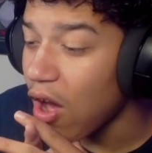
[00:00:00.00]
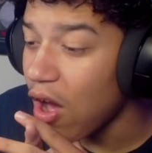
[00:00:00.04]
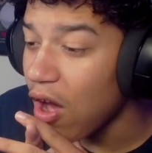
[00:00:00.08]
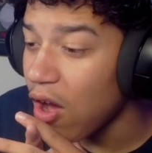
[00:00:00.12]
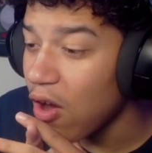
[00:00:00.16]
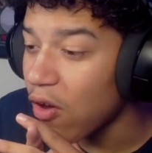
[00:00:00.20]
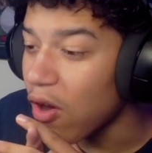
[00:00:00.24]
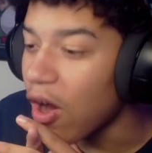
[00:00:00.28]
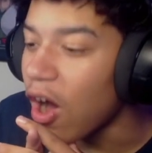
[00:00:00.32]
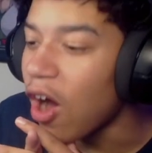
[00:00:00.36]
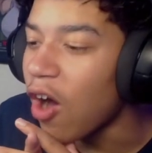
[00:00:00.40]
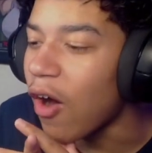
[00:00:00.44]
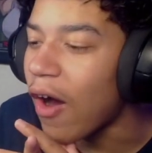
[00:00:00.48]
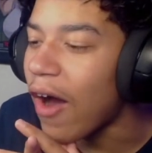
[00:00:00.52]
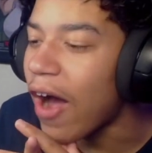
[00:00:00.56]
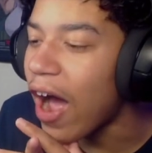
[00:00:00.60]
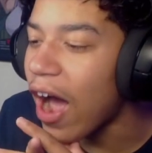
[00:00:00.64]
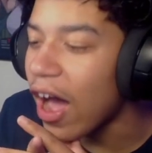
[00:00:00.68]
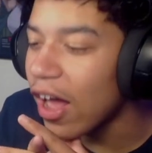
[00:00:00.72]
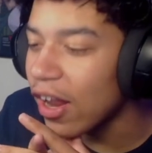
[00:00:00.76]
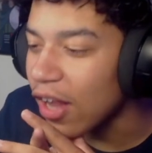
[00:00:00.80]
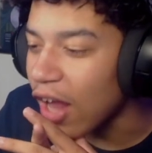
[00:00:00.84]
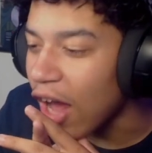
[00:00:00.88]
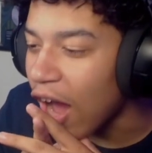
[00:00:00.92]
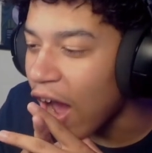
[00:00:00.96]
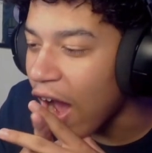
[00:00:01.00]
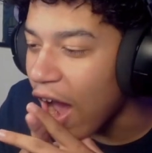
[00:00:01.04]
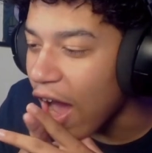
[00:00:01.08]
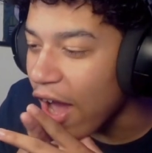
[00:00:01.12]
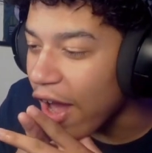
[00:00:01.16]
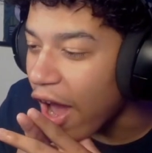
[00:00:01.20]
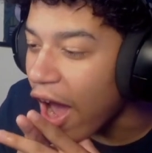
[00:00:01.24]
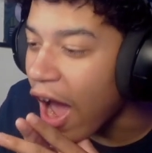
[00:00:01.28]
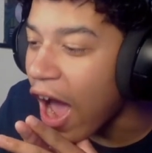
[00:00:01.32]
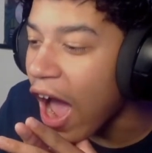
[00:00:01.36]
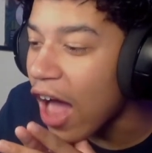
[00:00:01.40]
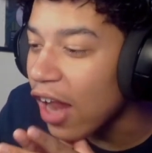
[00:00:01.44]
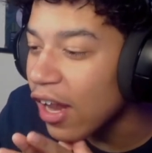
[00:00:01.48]
Oh, oh, Hall
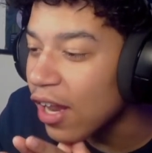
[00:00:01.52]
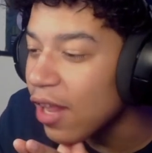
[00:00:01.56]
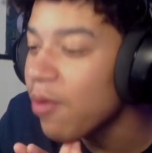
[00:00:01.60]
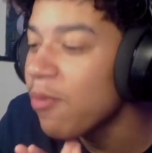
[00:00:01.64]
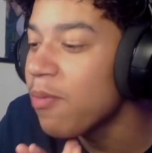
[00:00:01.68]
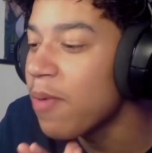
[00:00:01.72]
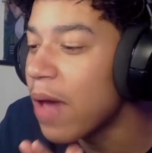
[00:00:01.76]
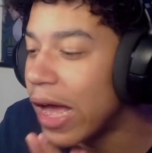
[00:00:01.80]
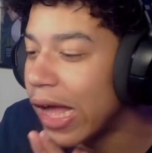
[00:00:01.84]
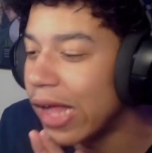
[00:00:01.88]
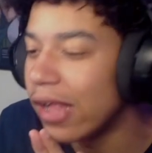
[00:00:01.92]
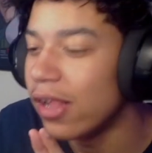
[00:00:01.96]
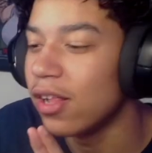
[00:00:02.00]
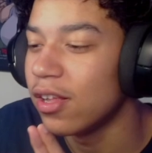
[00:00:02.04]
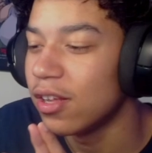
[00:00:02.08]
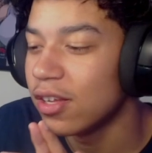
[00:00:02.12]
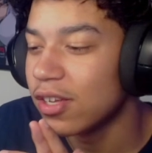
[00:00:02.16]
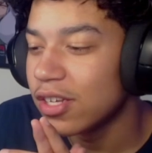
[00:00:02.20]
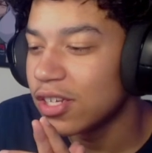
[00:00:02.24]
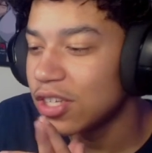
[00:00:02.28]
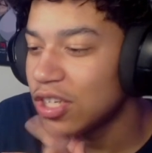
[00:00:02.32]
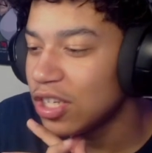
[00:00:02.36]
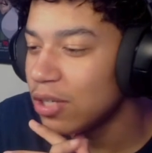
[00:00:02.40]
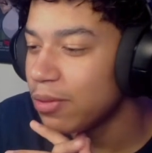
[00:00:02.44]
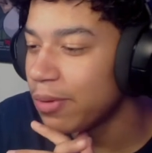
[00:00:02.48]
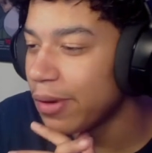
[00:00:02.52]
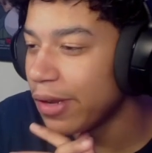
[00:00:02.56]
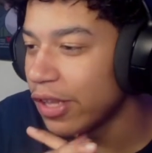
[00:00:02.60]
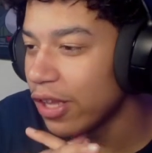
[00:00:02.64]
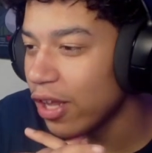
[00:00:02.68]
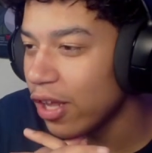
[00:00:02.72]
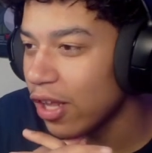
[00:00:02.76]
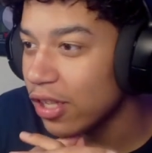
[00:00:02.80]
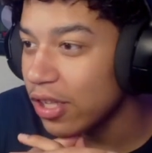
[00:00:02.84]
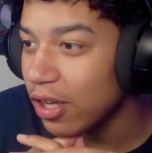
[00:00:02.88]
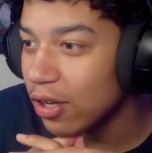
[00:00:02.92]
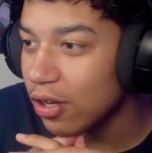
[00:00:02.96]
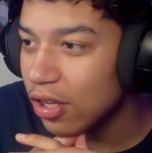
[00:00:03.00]
She's been
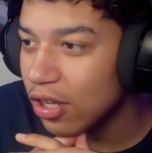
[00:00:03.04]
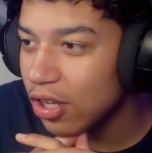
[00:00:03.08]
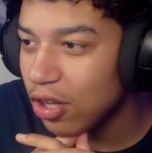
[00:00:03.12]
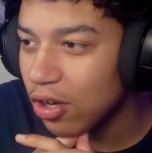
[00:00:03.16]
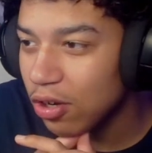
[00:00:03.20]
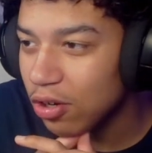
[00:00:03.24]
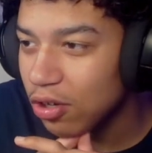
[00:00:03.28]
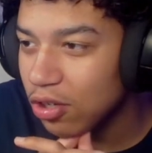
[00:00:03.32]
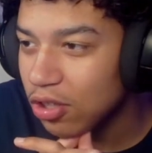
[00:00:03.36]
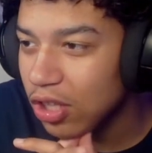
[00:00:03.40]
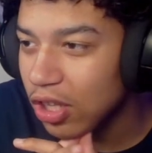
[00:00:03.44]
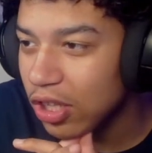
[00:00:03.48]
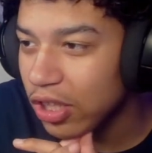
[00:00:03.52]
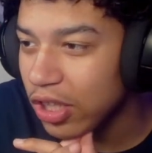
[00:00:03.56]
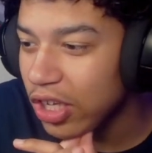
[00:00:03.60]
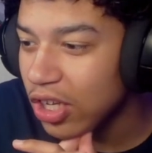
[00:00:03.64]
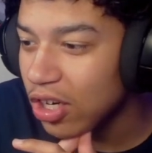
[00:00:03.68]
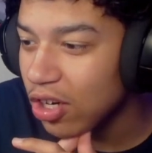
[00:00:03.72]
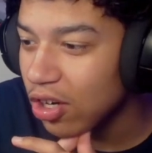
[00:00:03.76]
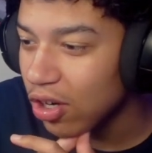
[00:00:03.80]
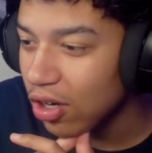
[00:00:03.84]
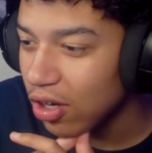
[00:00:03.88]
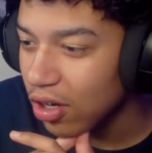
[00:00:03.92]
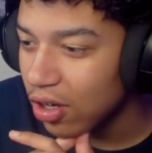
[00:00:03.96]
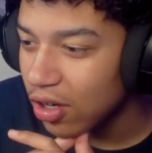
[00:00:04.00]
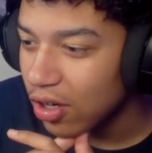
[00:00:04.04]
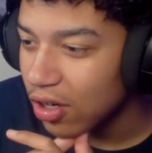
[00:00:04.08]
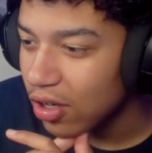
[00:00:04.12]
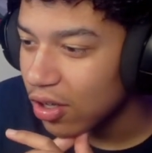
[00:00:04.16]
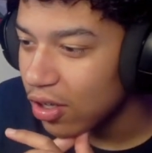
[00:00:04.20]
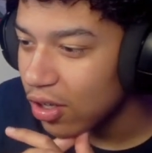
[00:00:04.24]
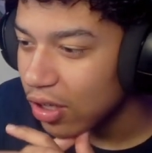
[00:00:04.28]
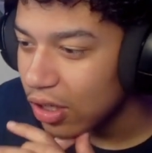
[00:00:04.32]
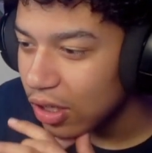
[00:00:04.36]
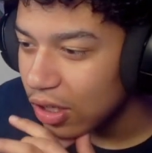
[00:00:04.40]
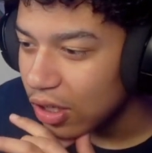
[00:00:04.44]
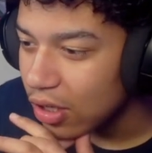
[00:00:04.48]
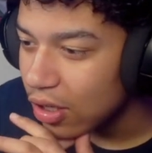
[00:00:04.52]
the, the, the leader.
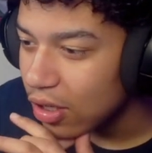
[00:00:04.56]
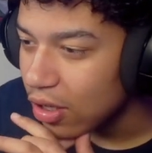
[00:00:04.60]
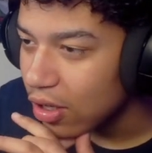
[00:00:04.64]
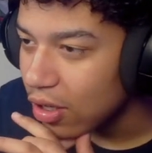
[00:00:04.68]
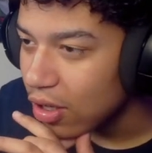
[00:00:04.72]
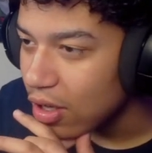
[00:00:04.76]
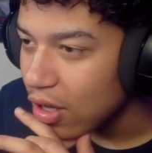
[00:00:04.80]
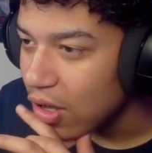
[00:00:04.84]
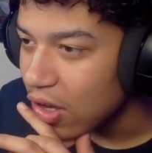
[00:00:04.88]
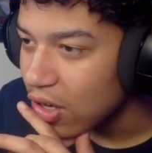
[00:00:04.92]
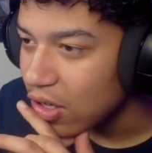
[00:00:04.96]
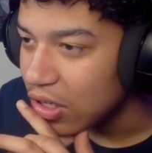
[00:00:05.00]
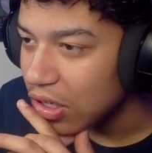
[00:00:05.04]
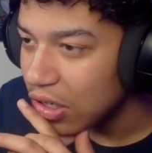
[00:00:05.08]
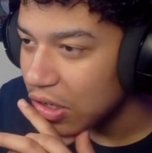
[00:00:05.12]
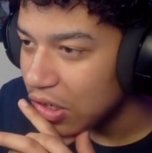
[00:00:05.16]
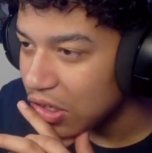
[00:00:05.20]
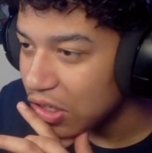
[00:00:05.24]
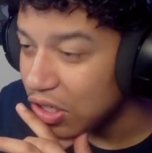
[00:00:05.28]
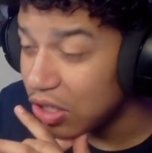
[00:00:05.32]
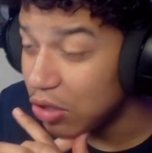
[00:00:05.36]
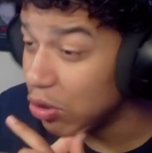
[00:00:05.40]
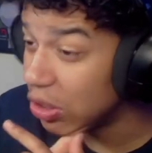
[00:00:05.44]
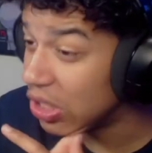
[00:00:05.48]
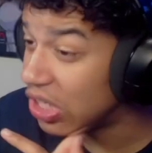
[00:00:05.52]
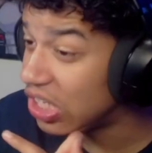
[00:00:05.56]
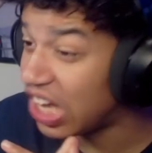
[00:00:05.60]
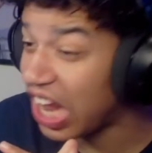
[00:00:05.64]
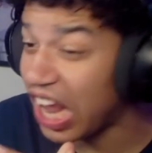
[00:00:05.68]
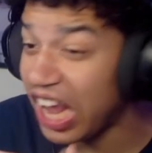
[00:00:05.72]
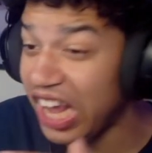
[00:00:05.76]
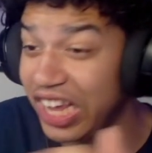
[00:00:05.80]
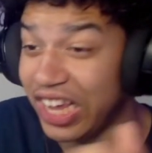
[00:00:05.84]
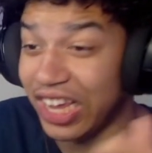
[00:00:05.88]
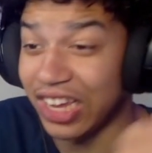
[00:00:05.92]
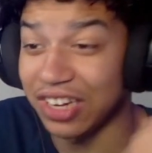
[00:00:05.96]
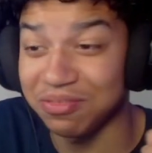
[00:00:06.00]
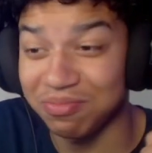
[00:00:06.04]
She was
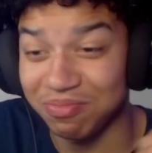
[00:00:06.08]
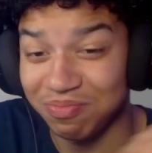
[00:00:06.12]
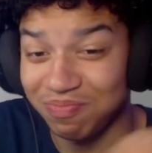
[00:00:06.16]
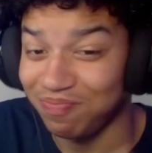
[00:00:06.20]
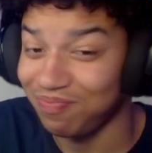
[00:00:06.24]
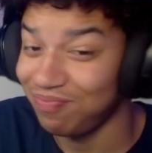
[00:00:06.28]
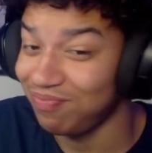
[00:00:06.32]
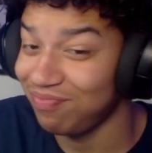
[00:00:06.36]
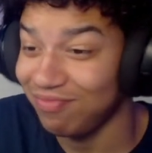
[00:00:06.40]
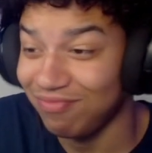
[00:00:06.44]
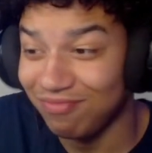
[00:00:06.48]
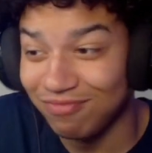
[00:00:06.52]
taken.